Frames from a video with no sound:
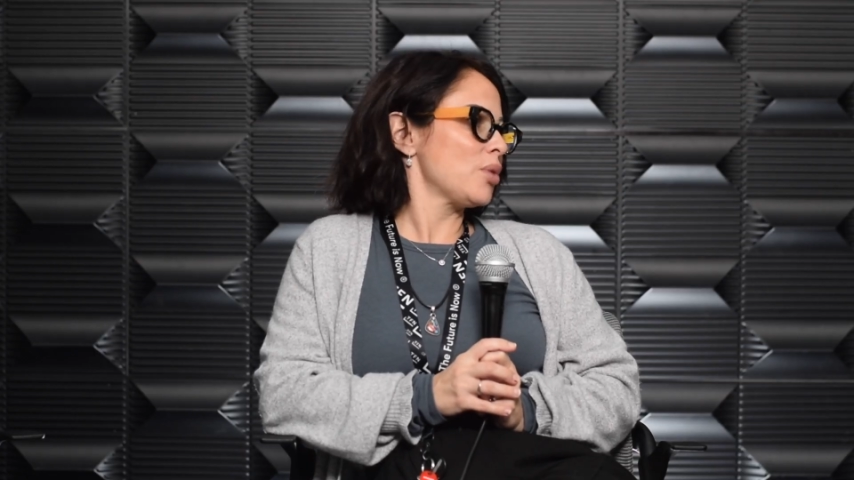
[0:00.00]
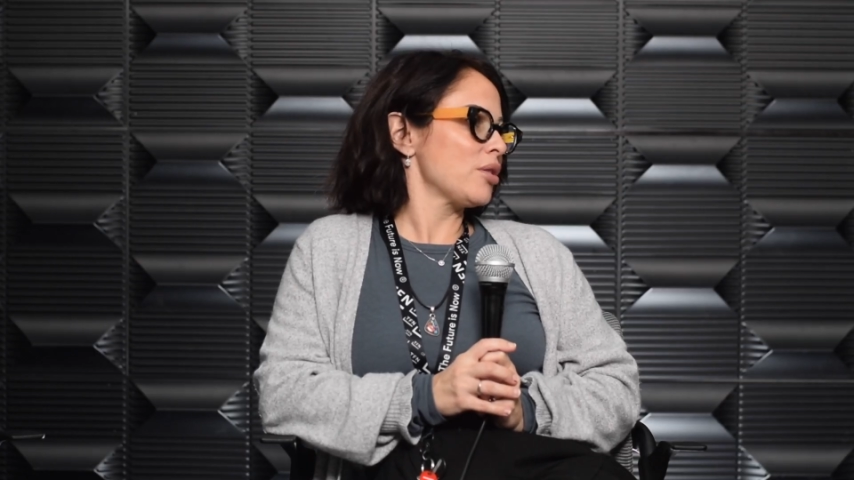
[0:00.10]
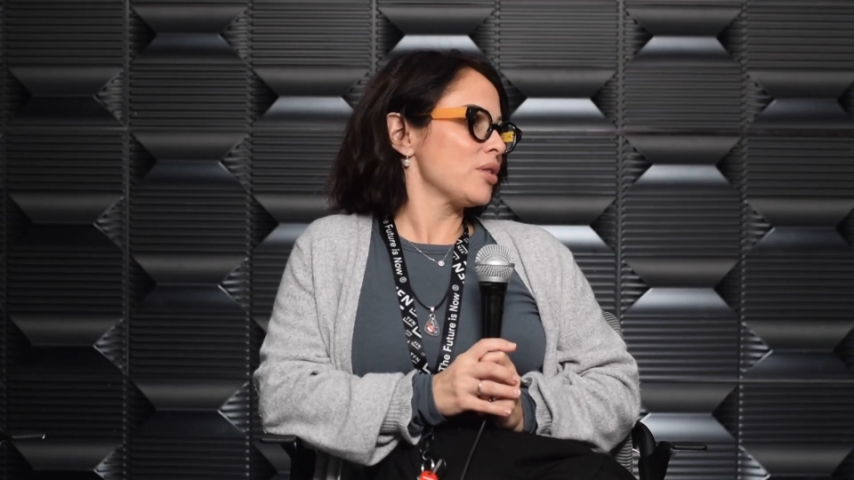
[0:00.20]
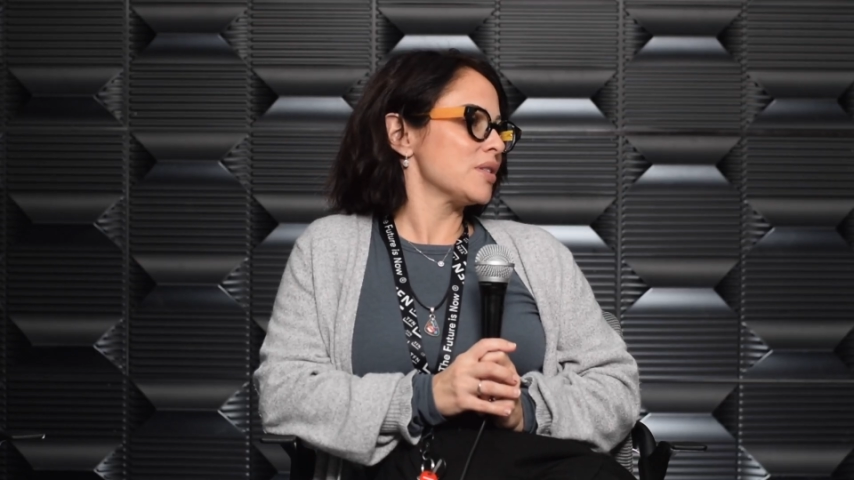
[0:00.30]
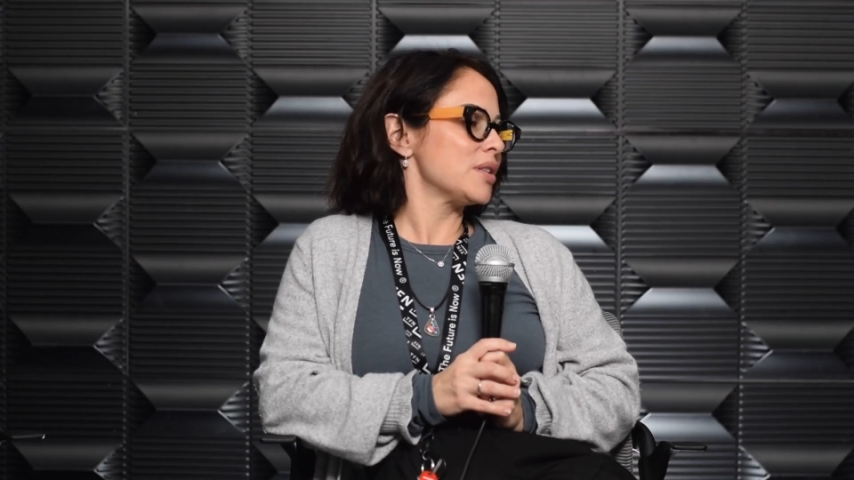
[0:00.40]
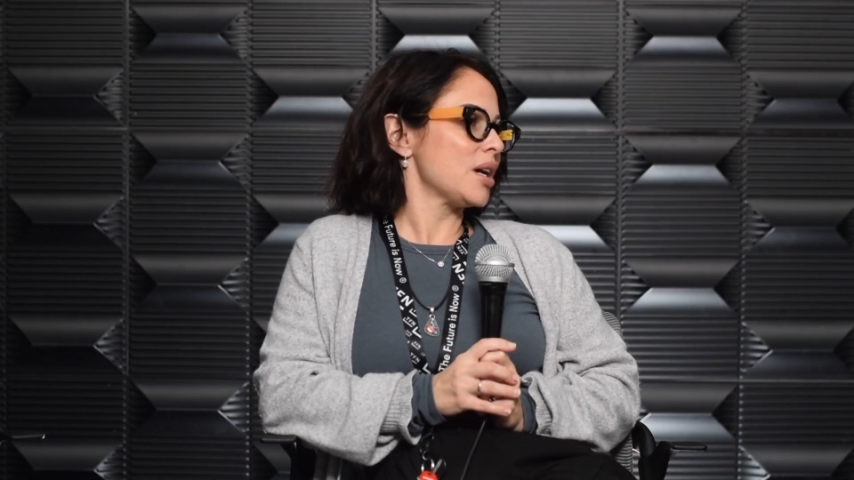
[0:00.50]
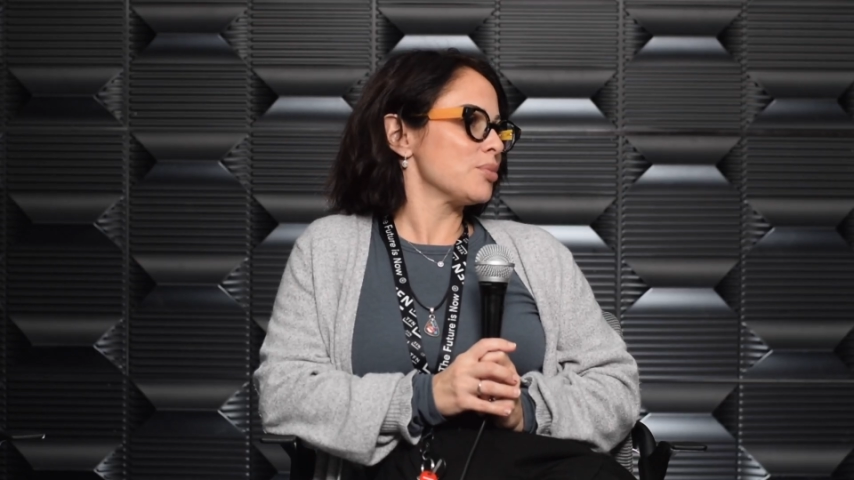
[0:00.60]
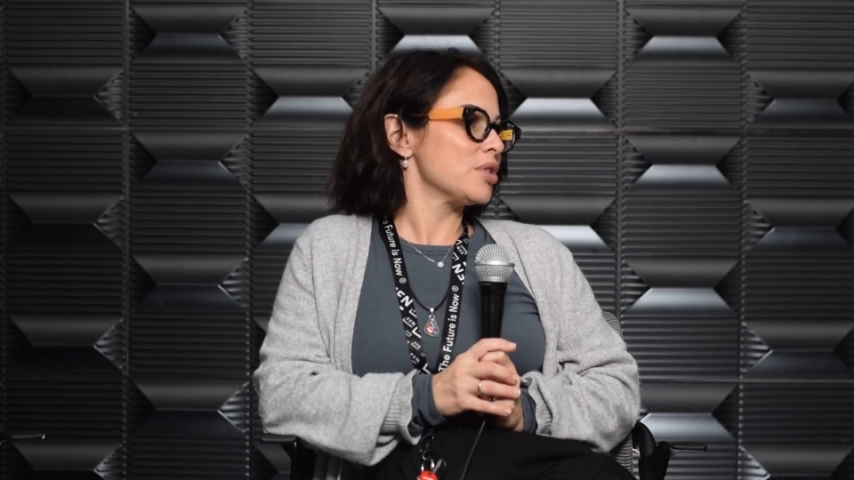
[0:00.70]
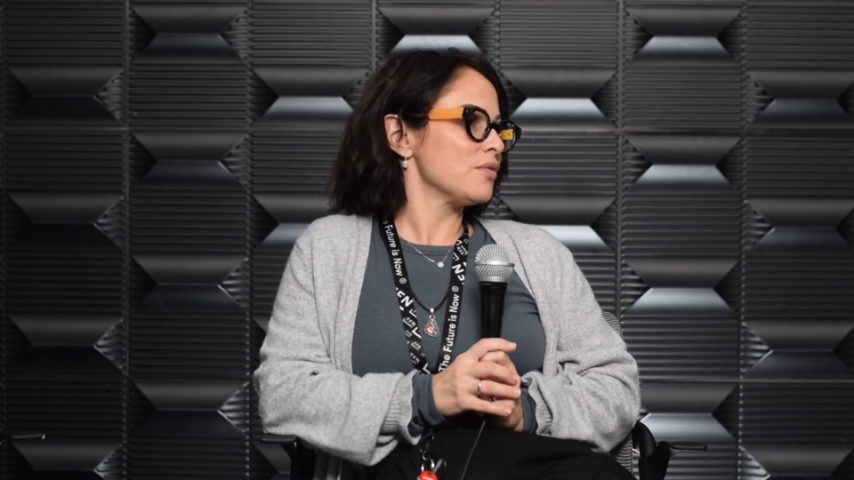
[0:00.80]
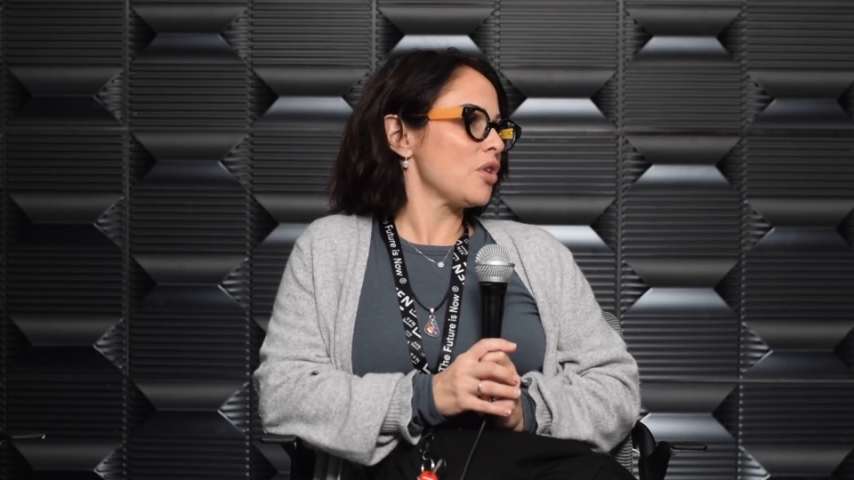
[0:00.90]
What are the
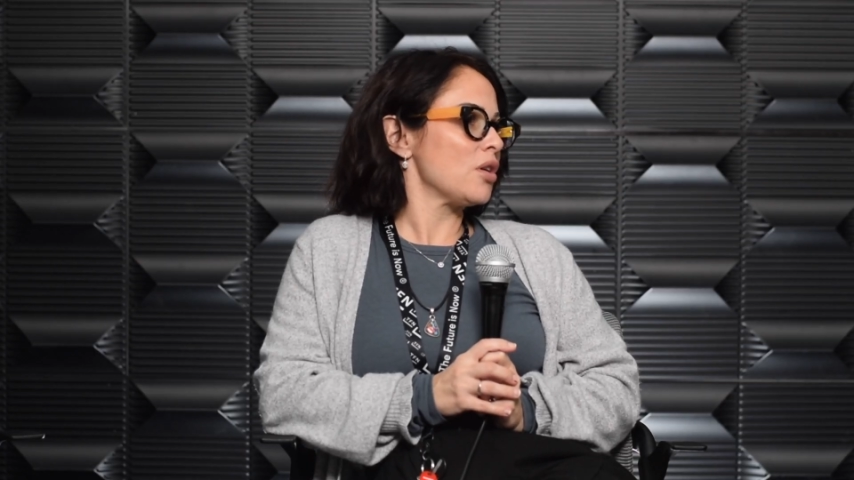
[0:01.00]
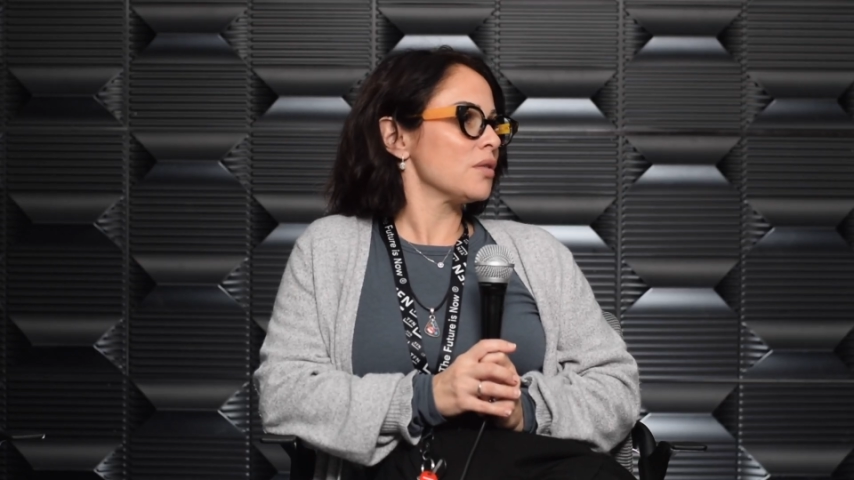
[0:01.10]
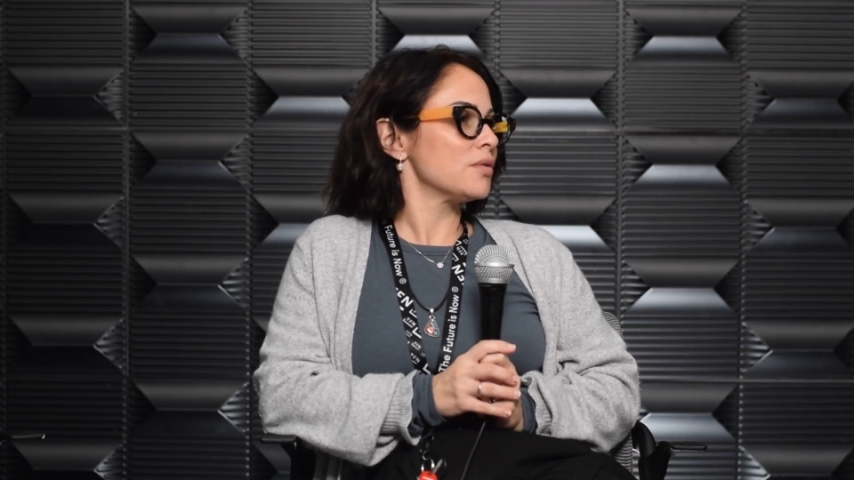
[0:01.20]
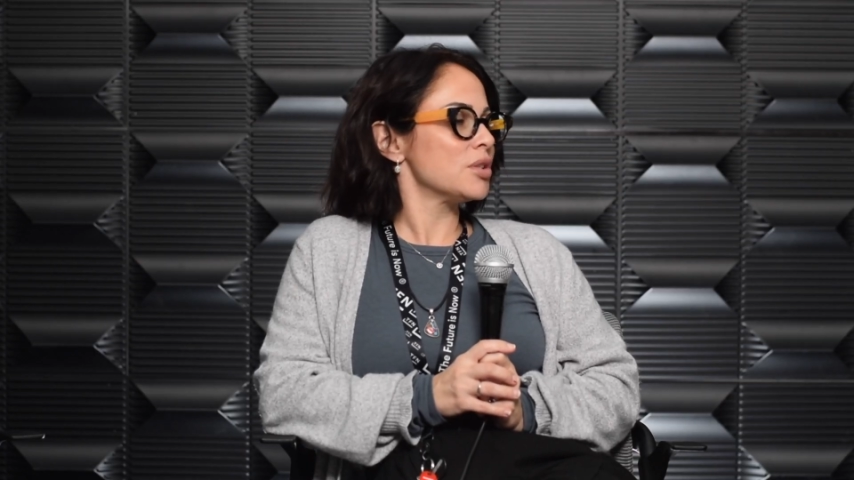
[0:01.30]
steps involved?